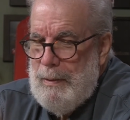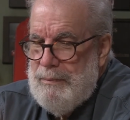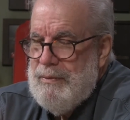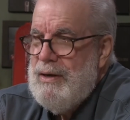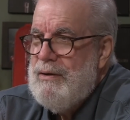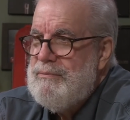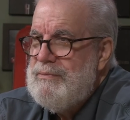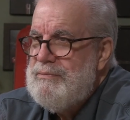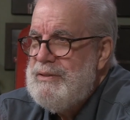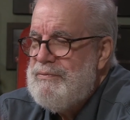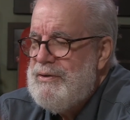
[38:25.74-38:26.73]
You know,
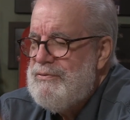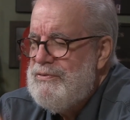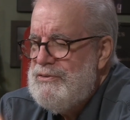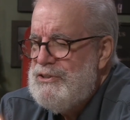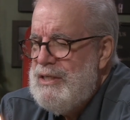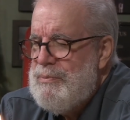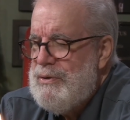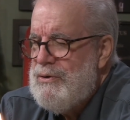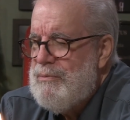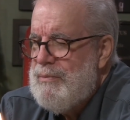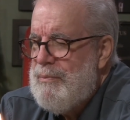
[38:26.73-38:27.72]
see if they're sleeping
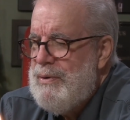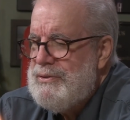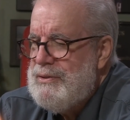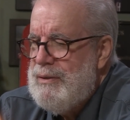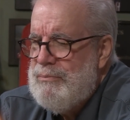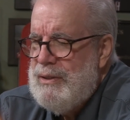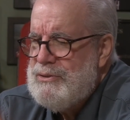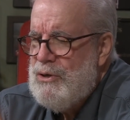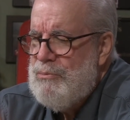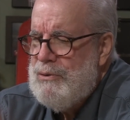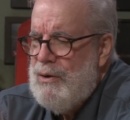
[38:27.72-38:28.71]
during my presentation. Let's
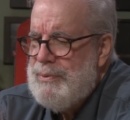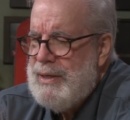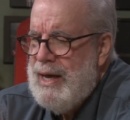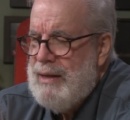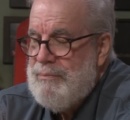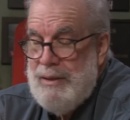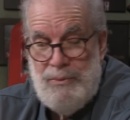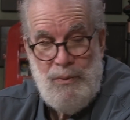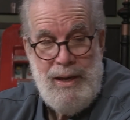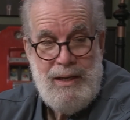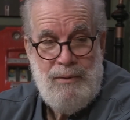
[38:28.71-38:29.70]
go blow up a cat.
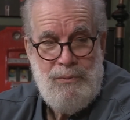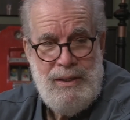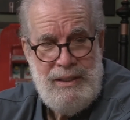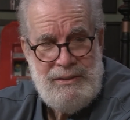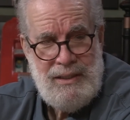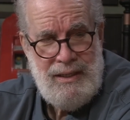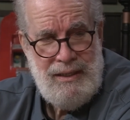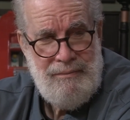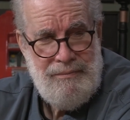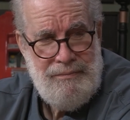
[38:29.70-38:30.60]
People wake up. What did he say?